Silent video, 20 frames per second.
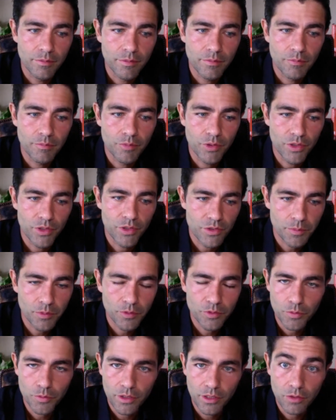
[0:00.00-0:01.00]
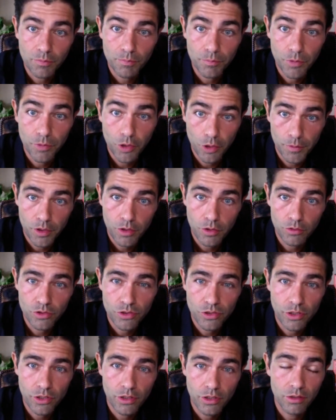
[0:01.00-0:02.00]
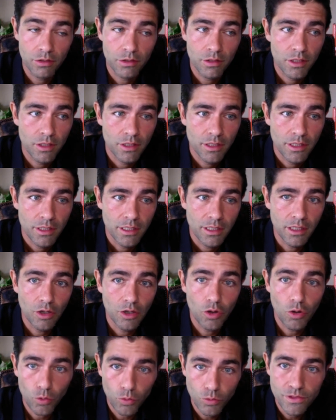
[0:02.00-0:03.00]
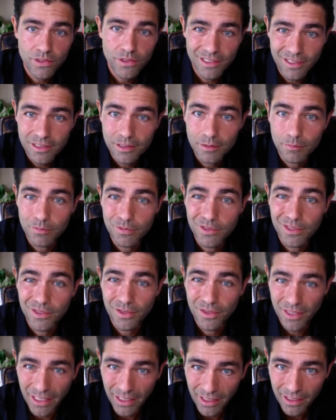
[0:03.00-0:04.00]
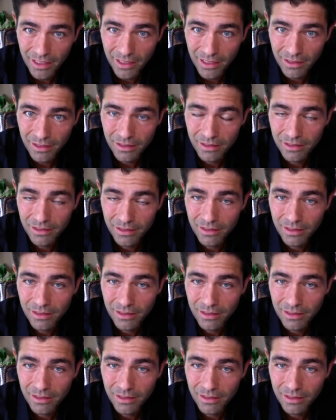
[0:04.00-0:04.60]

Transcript: principles within permaculture and uh, whole systems thinking,